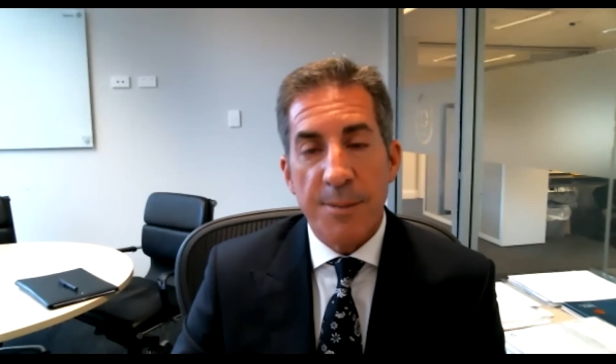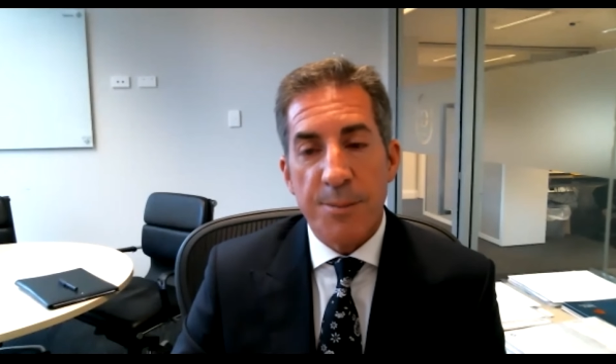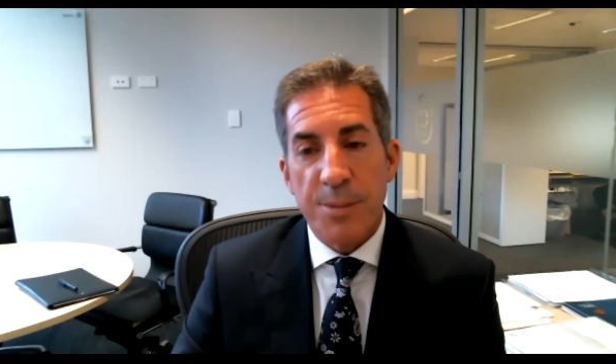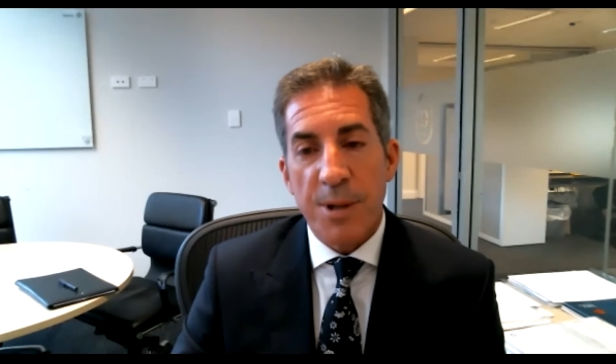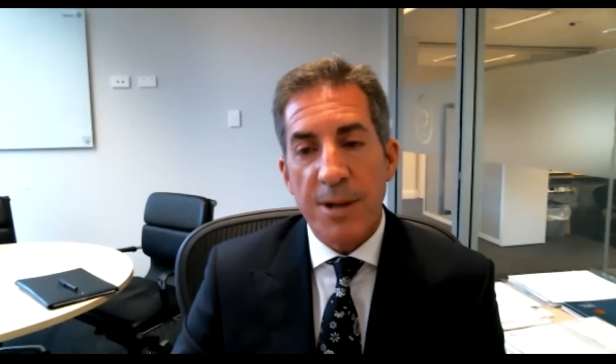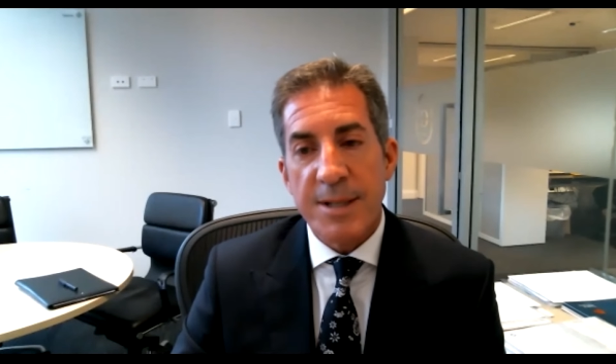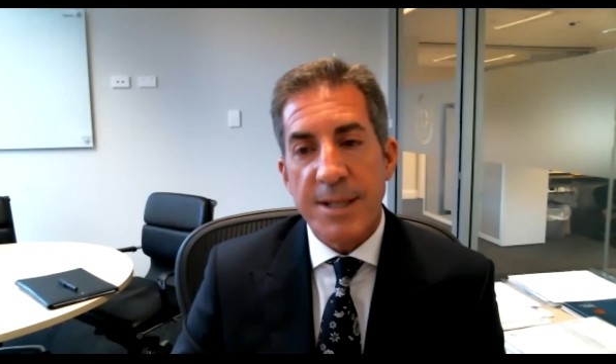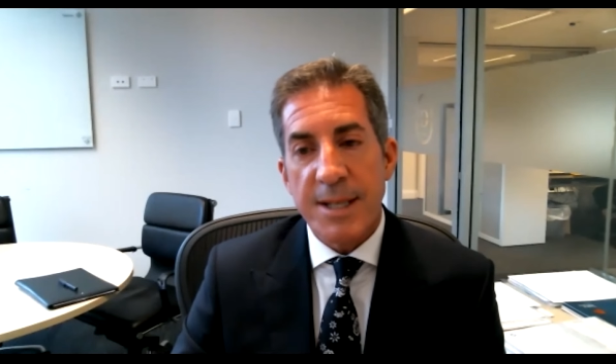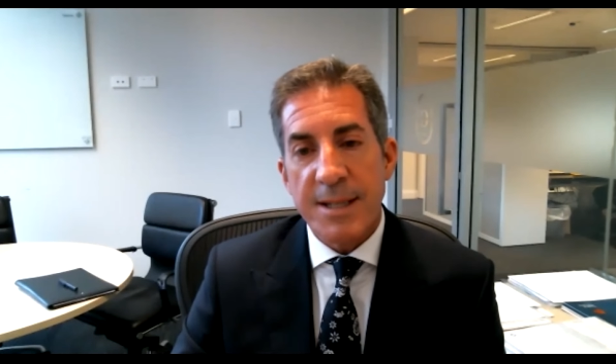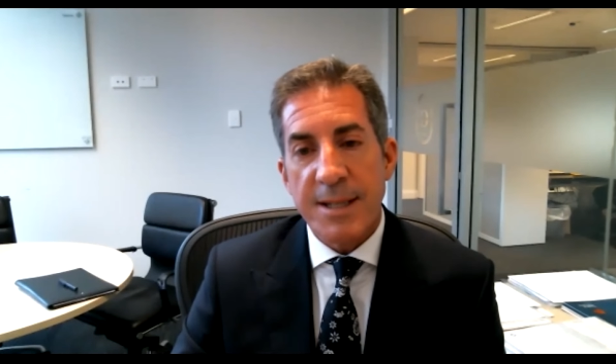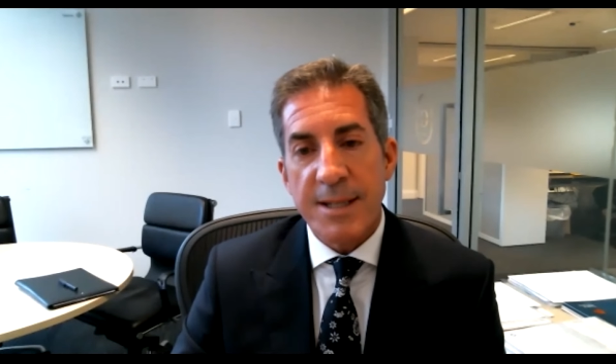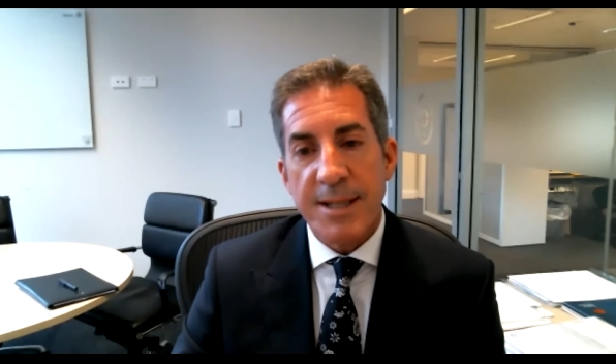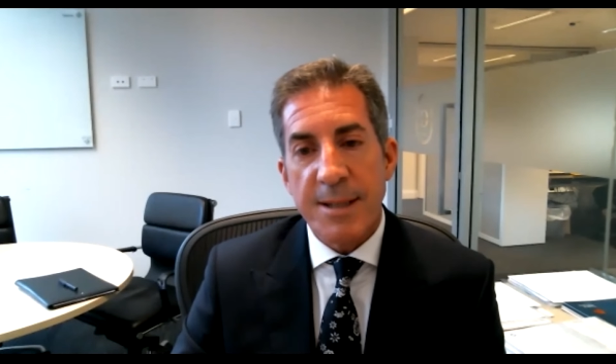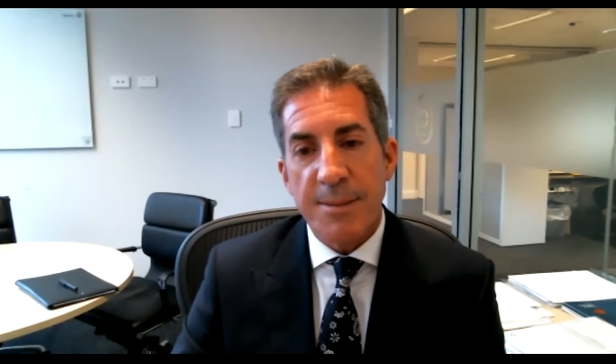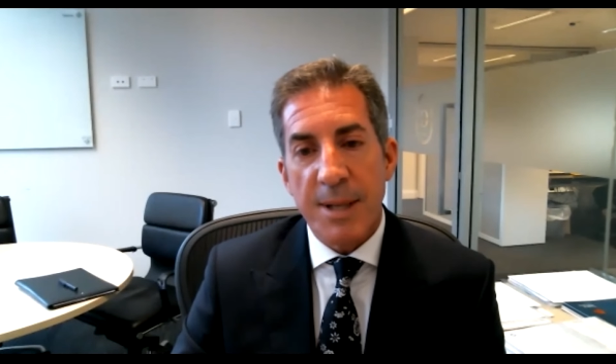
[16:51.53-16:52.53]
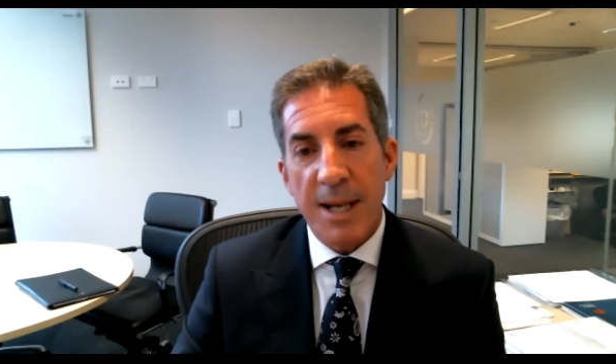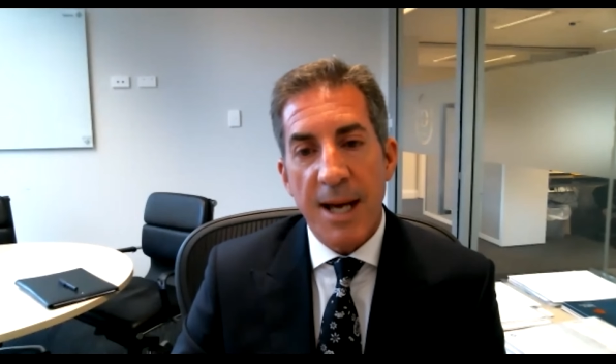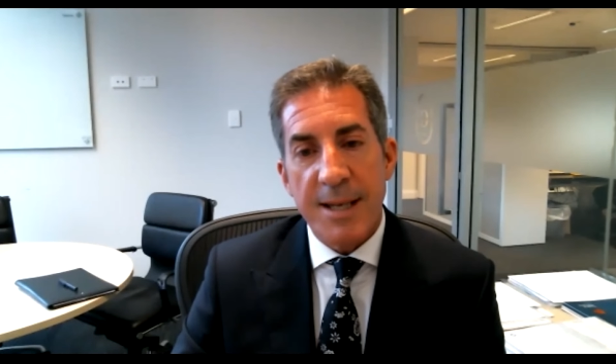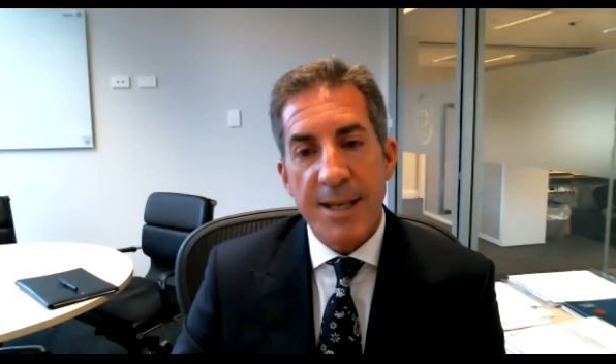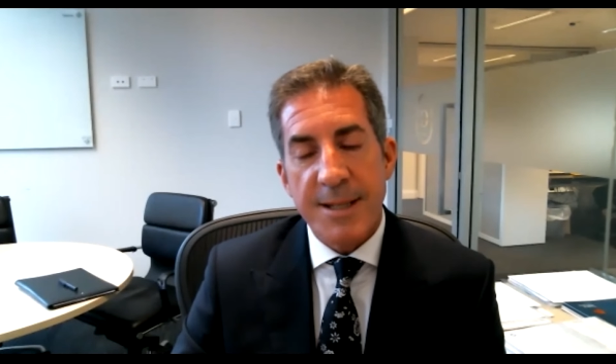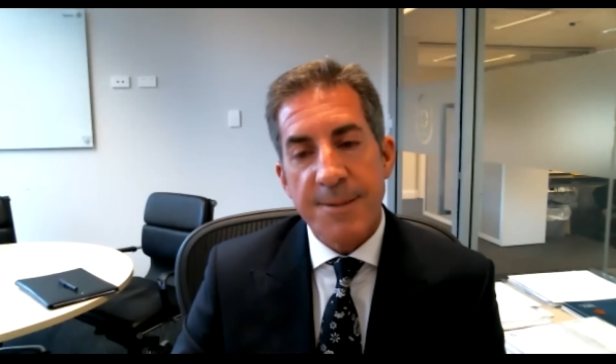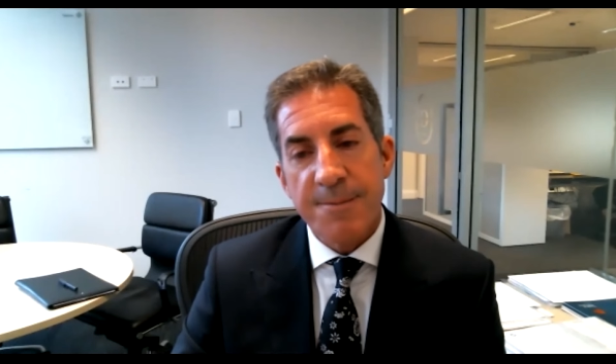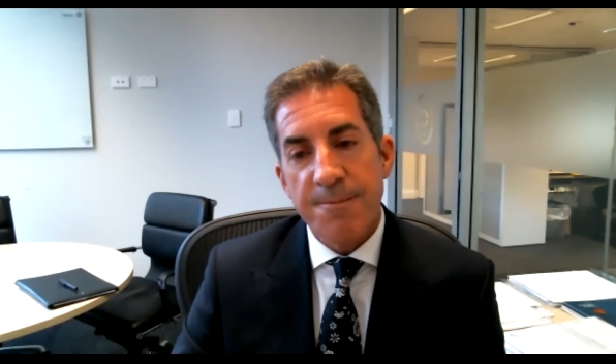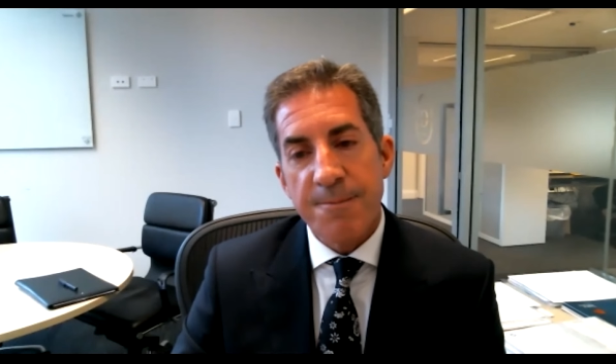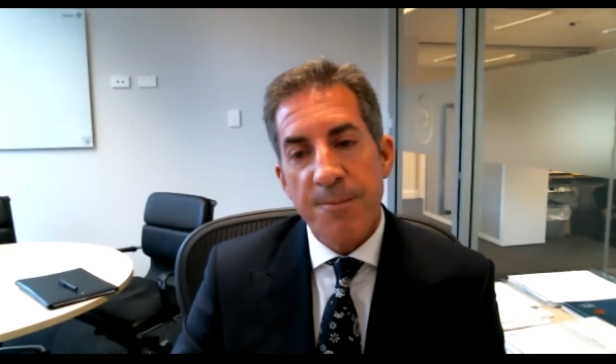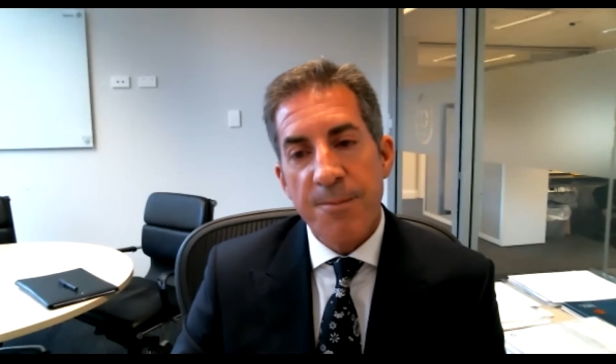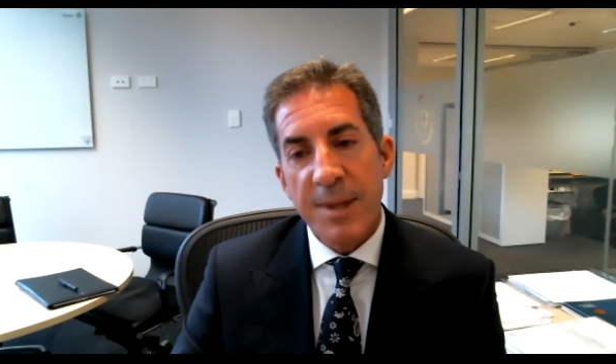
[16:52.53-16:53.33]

processes in place.